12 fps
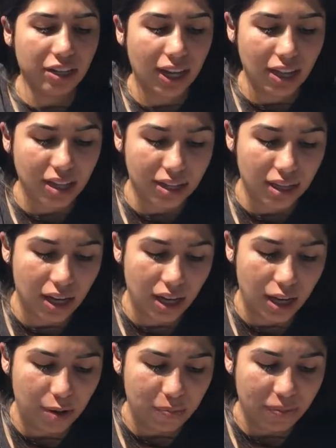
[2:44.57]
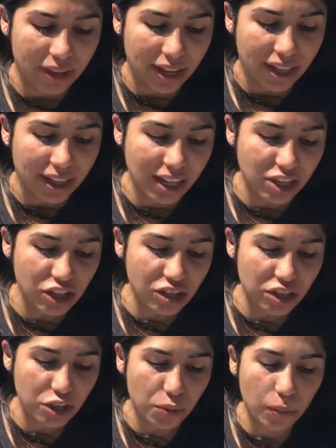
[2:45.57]
that's like
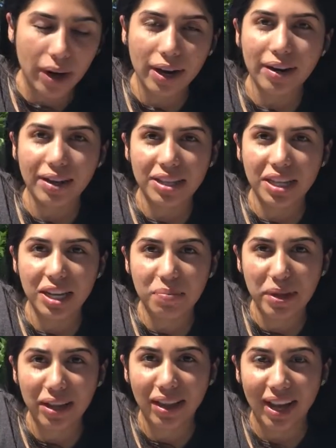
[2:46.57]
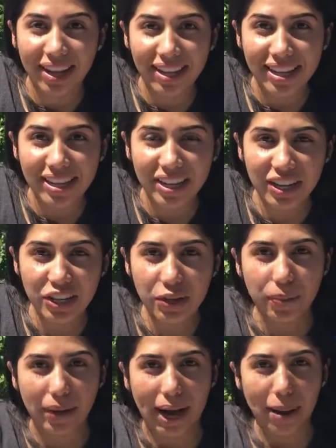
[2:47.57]
just a square, it's gonna be a lot easier
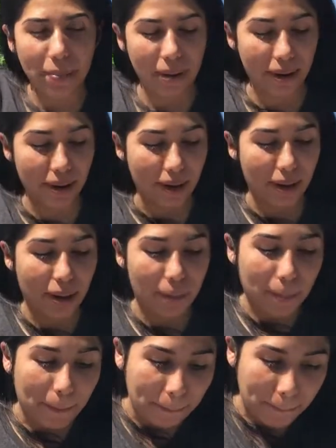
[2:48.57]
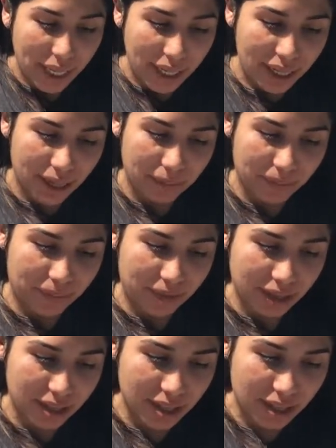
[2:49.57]
to wrap. But
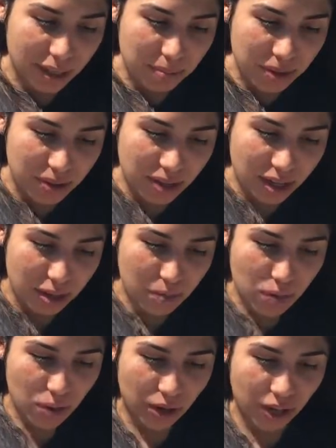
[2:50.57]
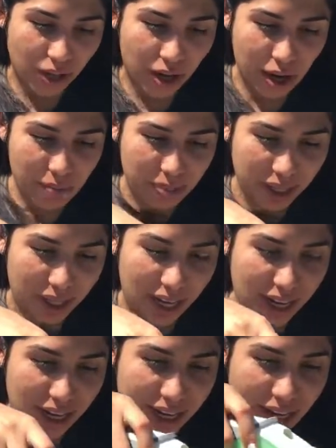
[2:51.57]
since I'm using a more
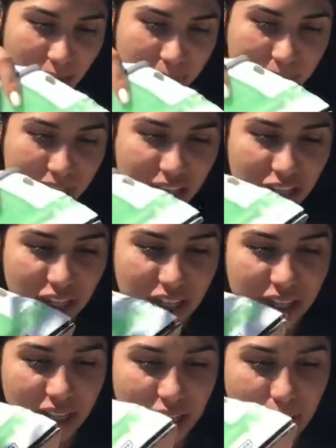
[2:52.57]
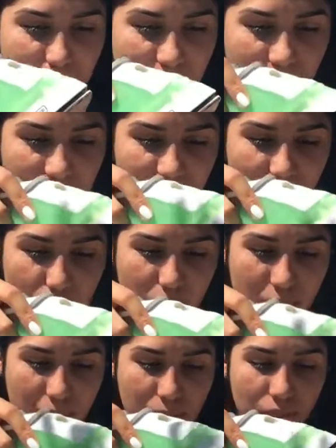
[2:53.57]
complicated image, it's gonna be a little
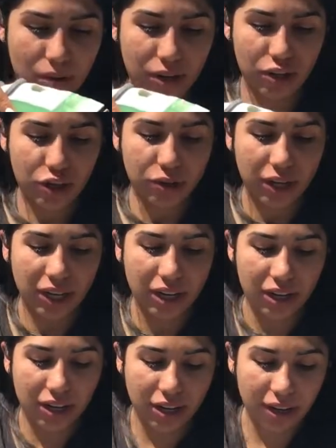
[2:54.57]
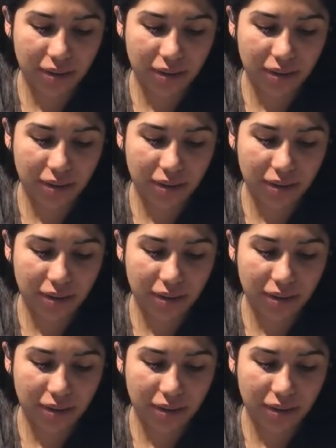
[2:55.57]
bit more trickier.